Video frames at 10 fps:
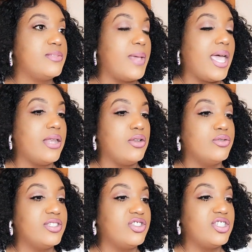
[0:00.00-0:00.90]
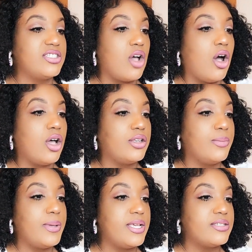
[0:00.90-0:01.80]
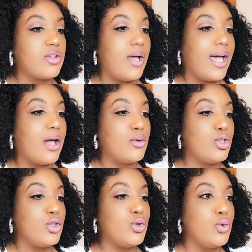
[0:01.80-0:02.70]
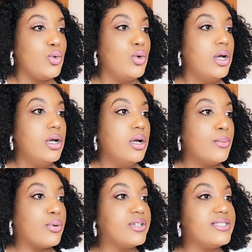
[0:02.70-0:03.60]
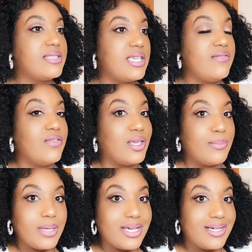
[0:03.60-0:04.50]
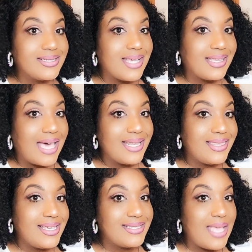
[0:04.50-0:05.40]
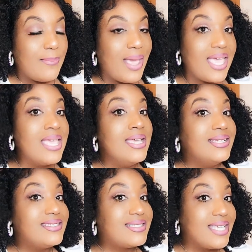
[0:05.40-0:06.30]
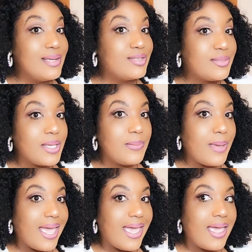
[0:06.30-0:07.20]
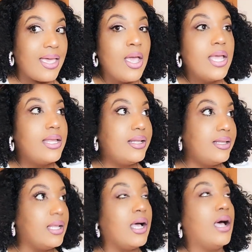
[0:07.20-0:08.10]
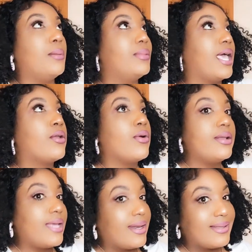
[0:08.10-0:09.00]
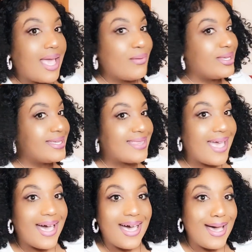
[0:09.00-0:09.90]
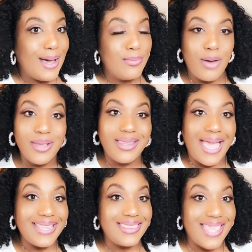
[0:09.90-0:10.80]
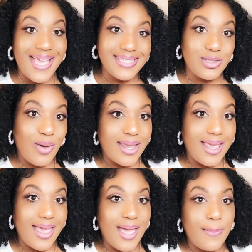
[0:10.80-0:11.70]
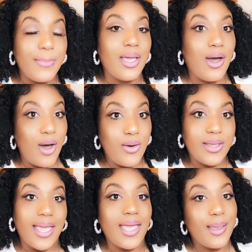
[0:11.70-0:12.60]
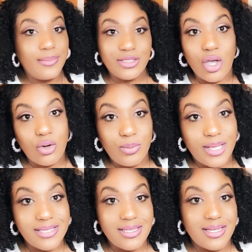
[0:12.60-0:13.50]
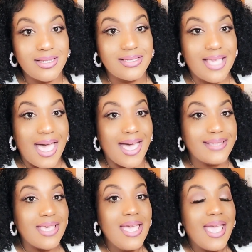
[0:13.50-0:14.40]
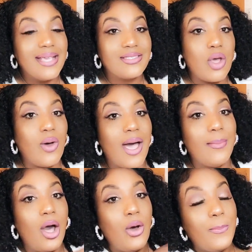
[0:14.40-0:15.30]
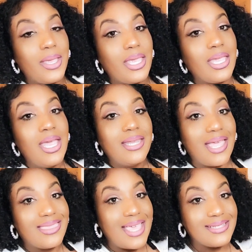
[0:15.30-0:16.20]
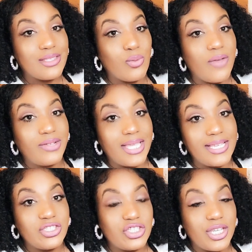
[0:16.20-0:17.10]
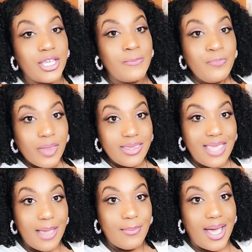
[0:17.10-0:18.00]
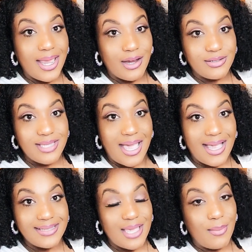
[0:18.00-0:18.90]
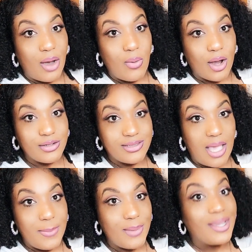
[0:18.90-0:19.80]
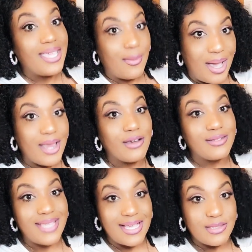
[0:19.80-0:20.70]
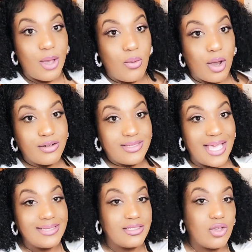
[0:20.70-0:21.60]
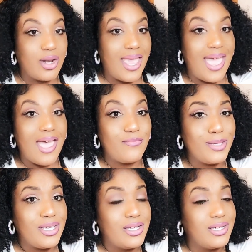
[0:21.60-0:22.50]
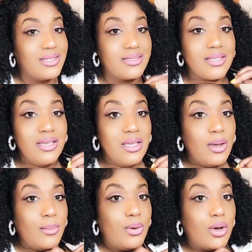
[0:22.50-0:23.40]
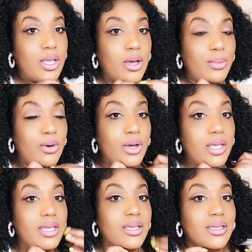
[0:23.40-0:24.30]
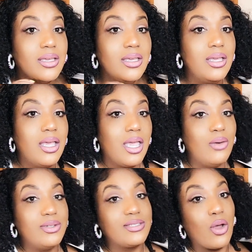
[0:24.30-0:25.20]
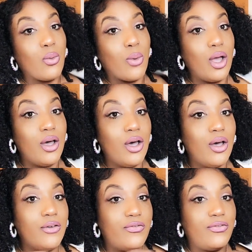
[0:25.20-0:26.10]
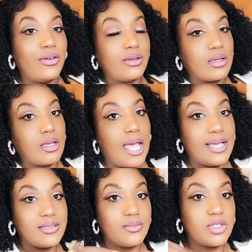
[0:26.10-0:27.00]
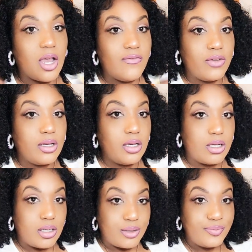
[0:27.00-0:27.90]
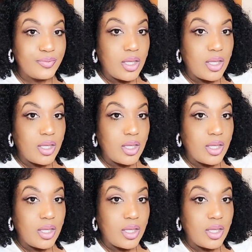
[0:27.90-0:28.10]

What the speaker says: is bad news. It just all depends on how you perceive it, because a lot of things that may seem to be bad, later on down the line, we get that aha moment, like, that's why that happened. Okay, total blessing in disguise. And so I'm hoping that that's the revelation that my air signs and my water, my air signs and my water signs is going to have, because boy, oh boy, it was a rough, guys, I'm sorry for the